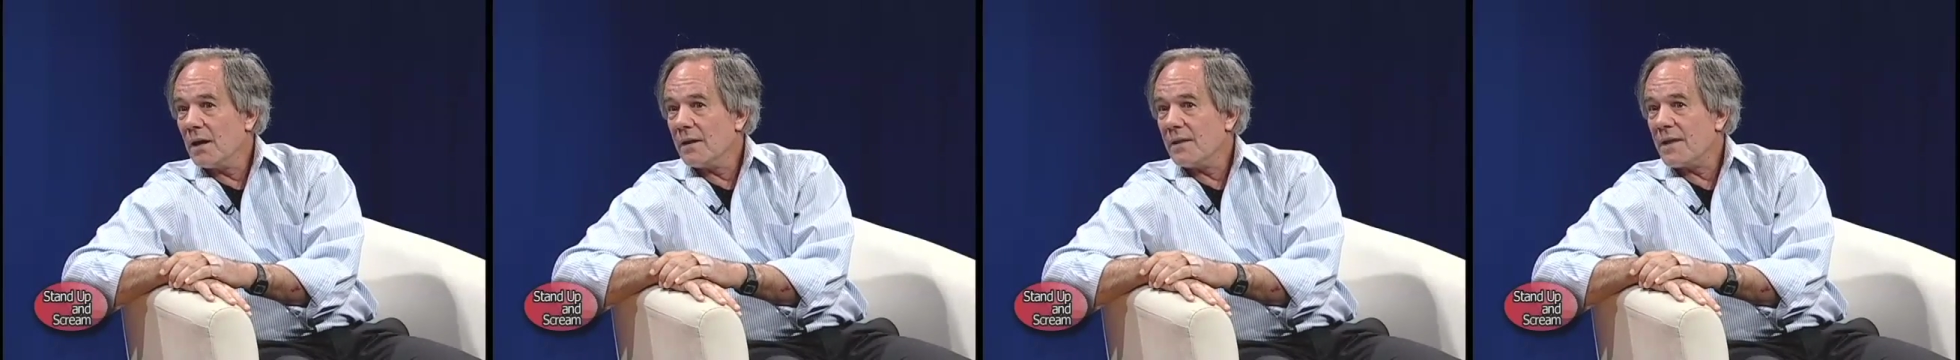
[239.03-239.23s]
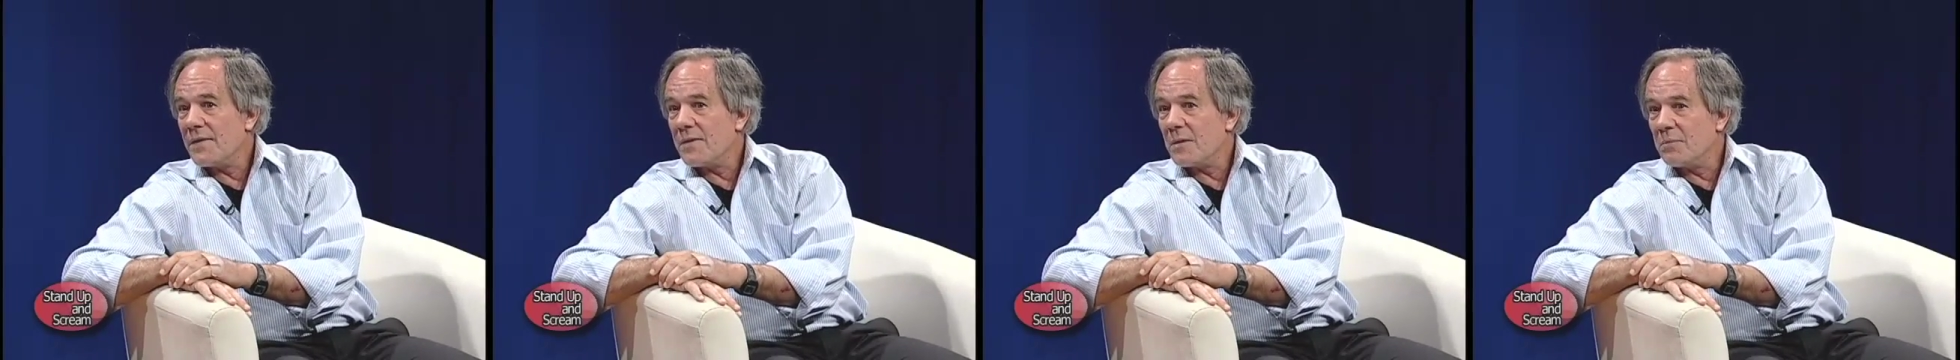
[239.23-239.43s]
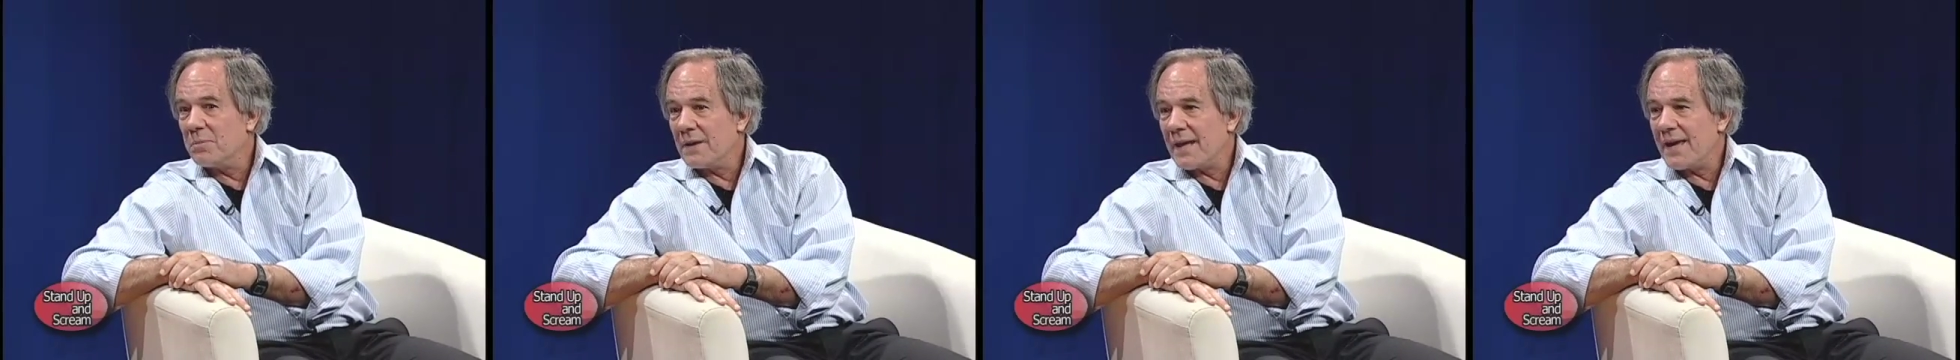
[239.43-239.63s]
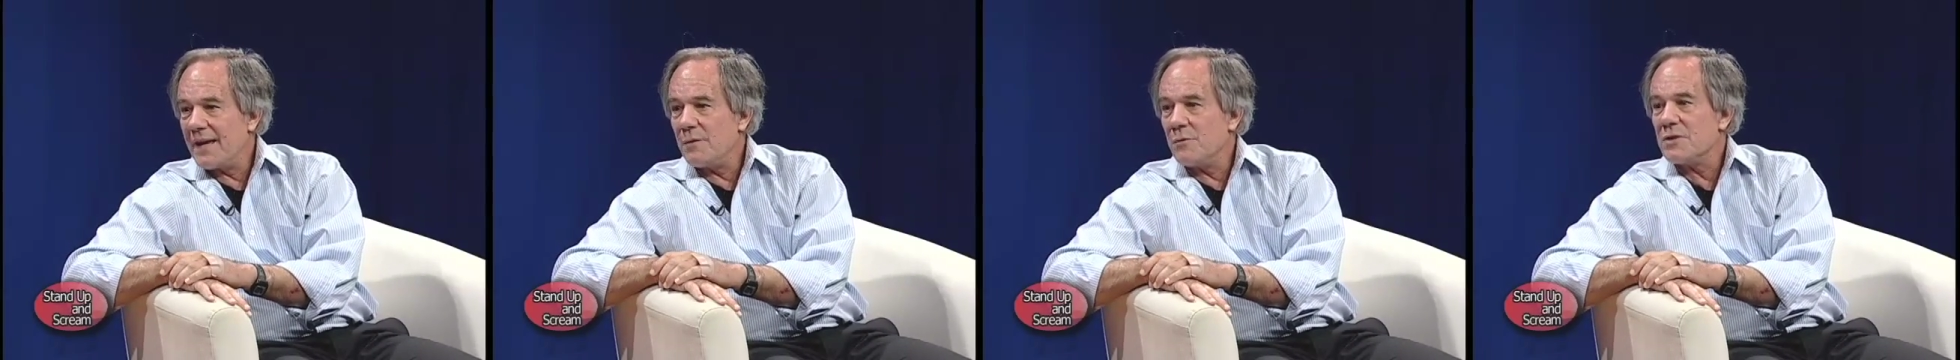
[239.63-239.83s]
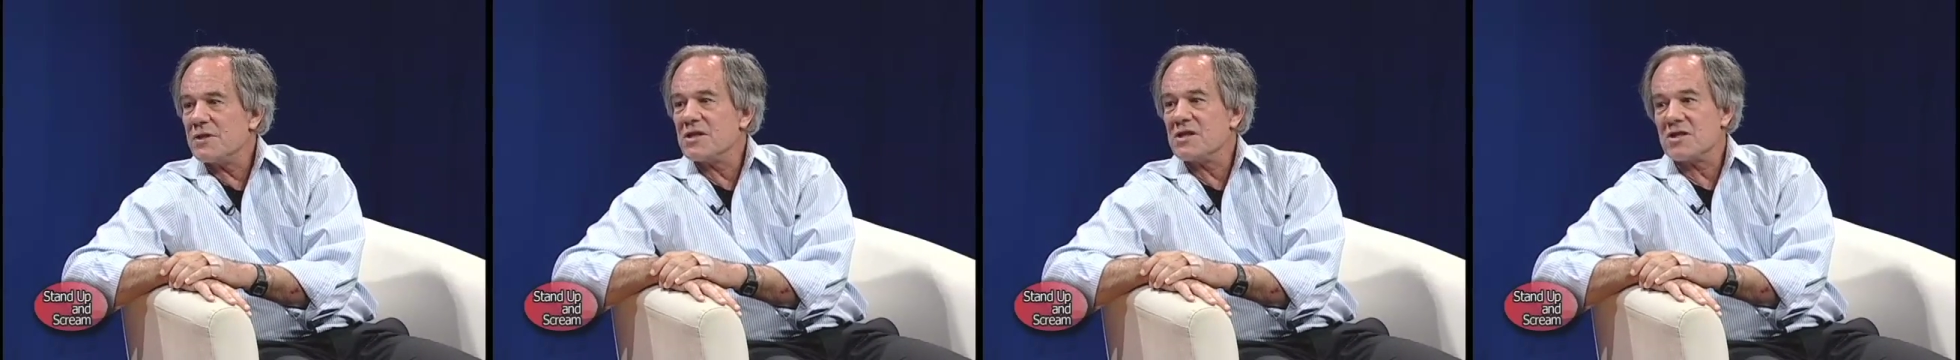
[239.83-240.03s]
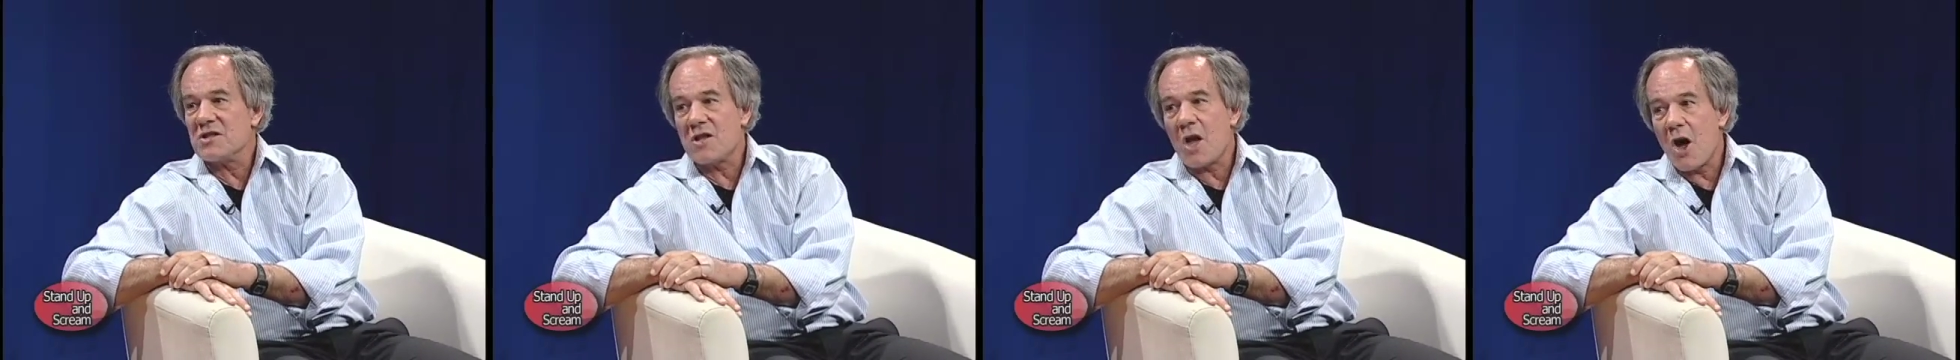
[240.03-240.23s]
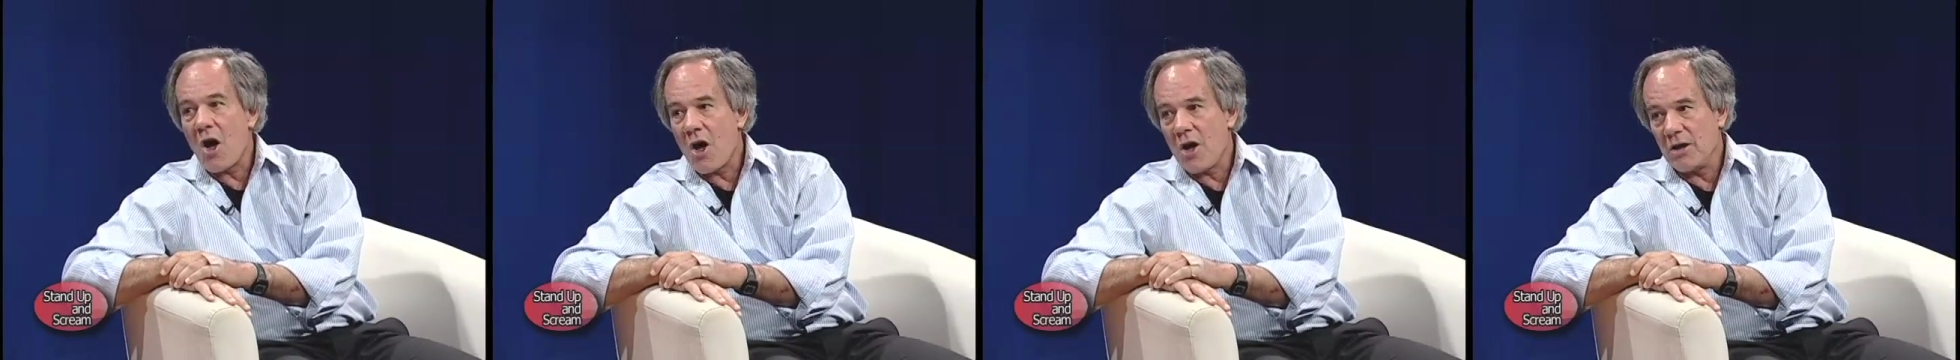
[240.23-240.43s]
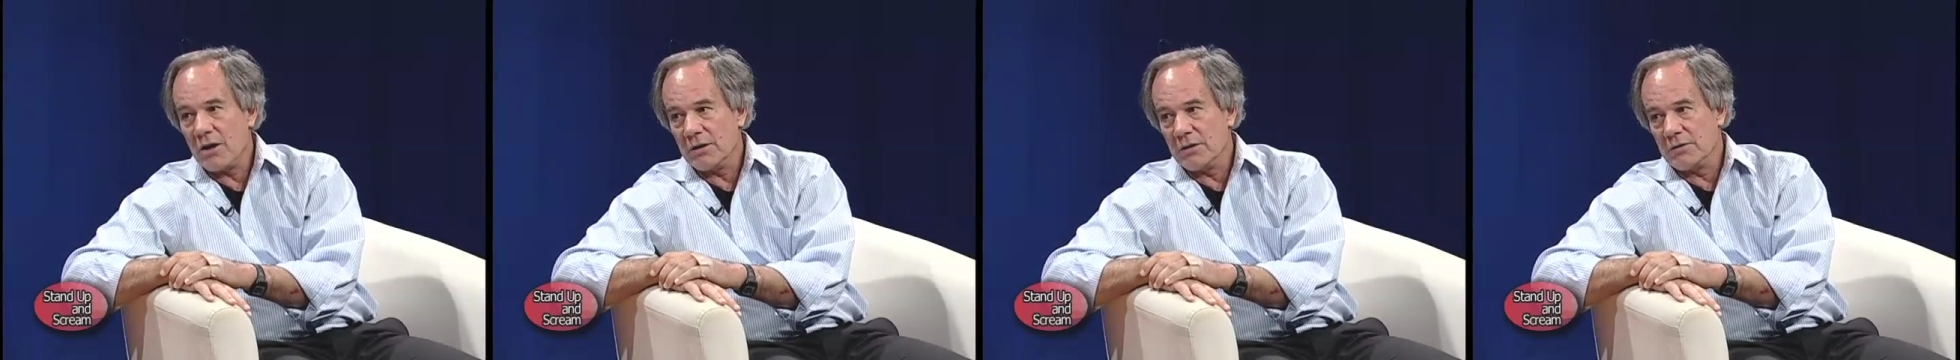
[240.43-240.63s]
that the blade was
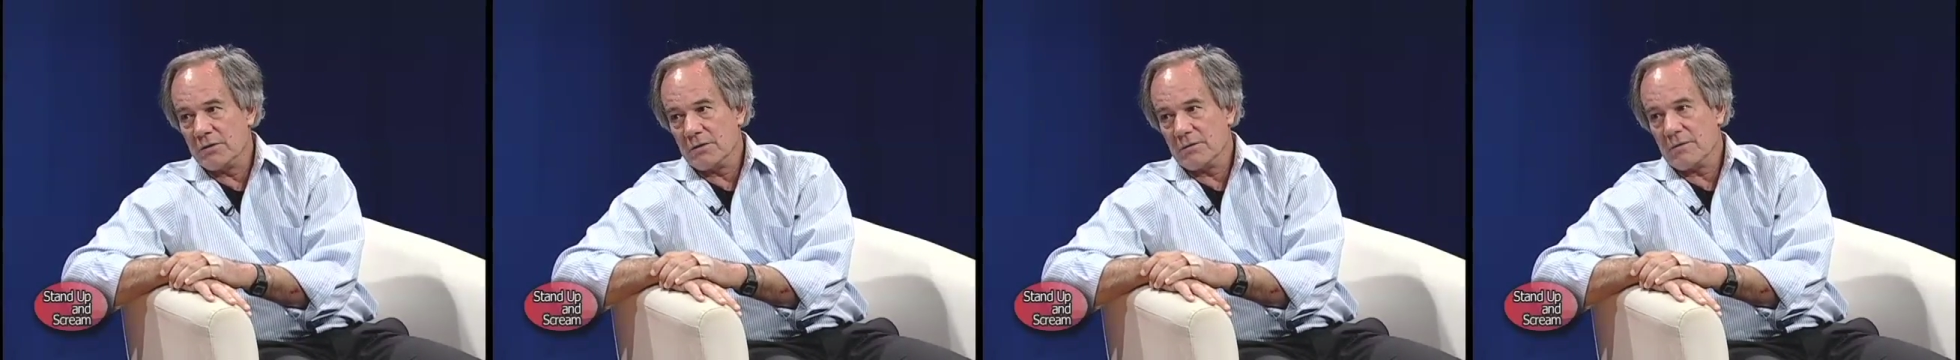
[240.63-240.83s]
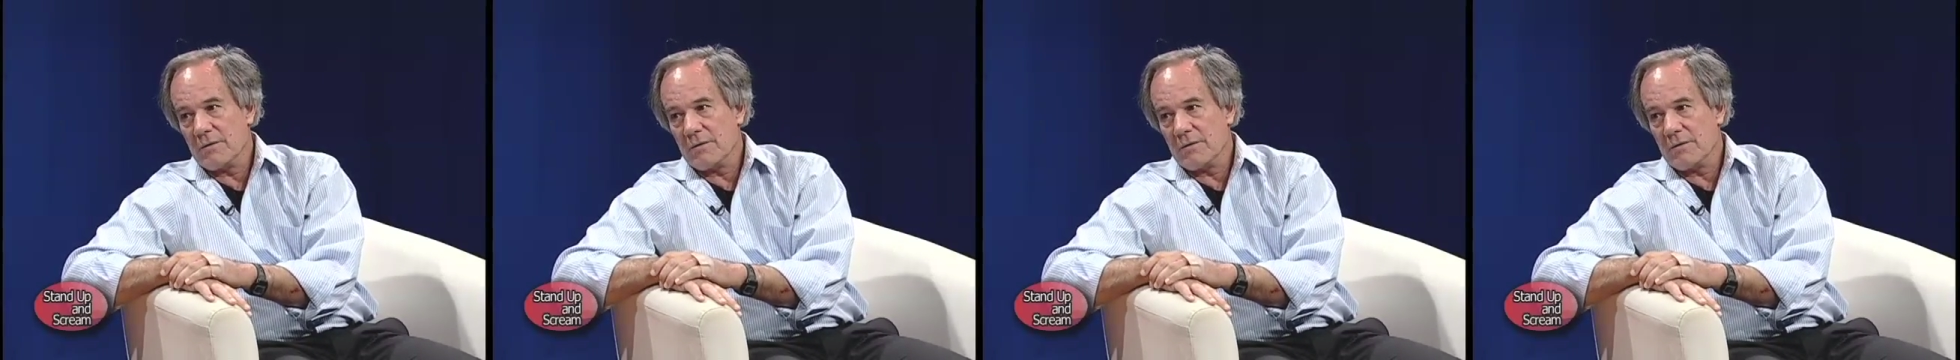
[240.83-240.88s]
stalled